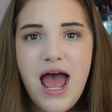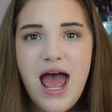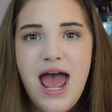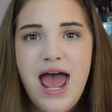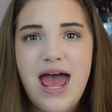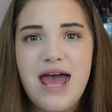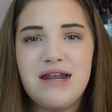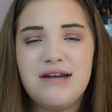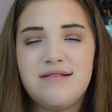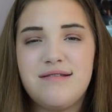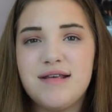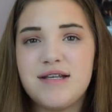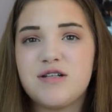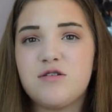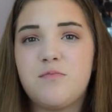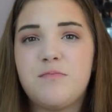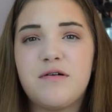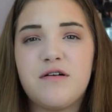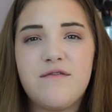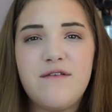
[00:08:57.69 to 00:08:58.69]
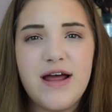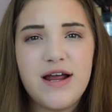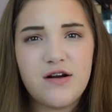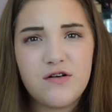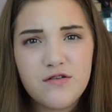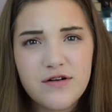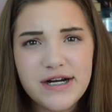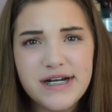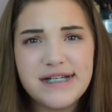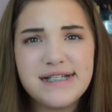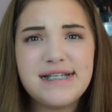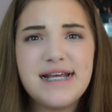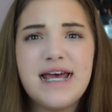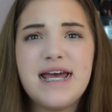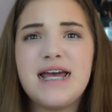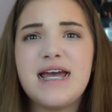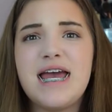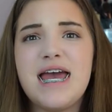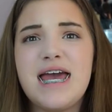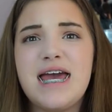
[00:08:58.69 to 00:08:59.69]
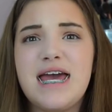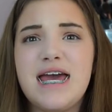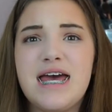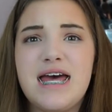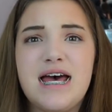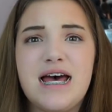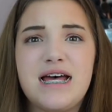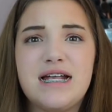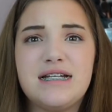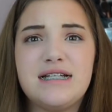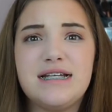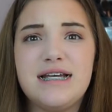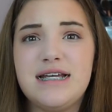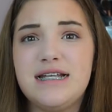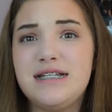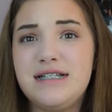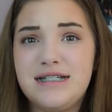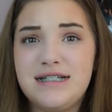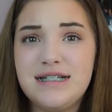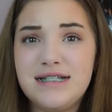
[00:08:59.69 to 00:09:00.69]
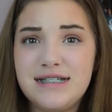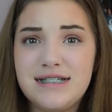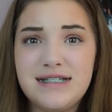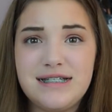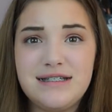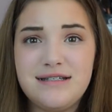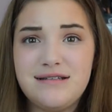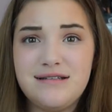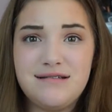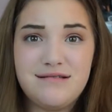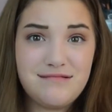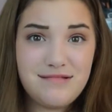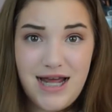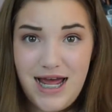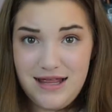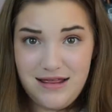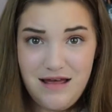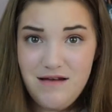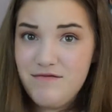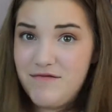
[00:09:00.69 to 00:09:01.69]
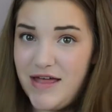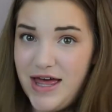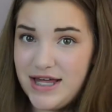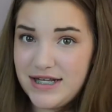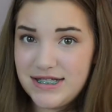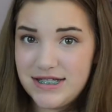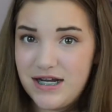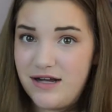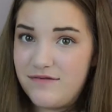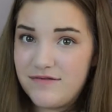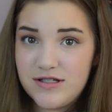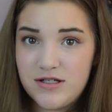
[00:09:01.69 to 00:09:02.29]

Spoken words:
And this will prevent creasing, and it just, I love that stuff.